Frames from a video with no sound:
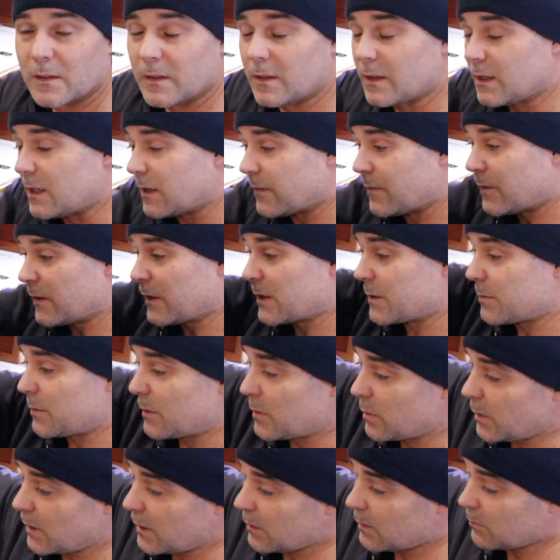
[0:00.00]
The difference
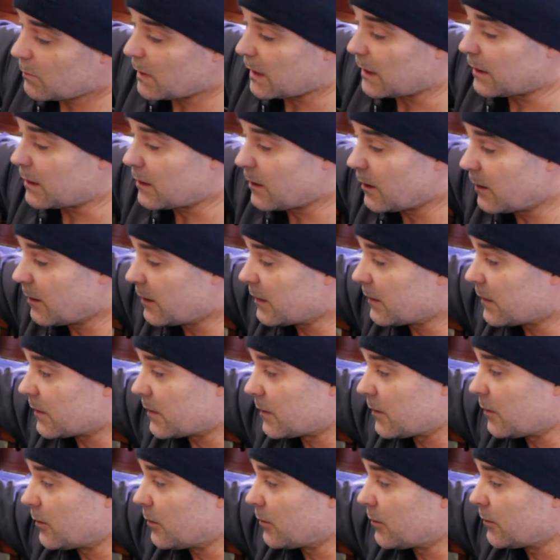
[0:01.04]
between my current
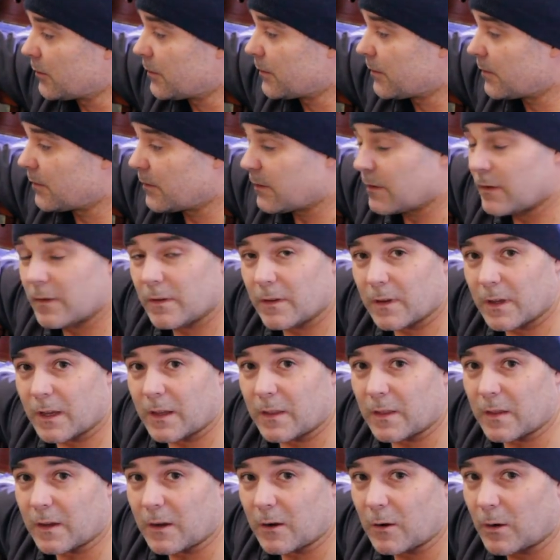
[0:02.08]
stove
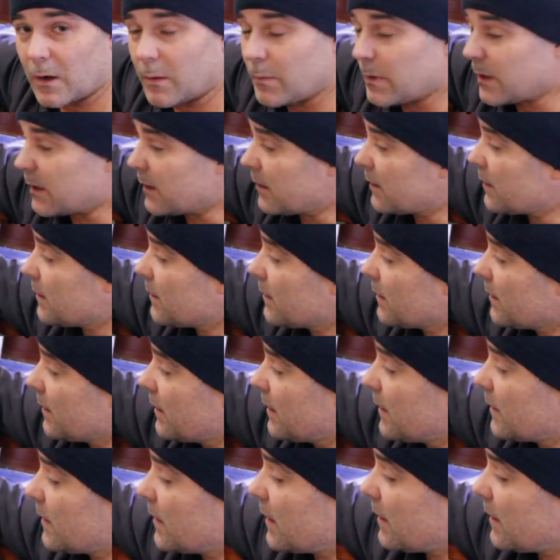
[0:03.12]
and the Caribbean is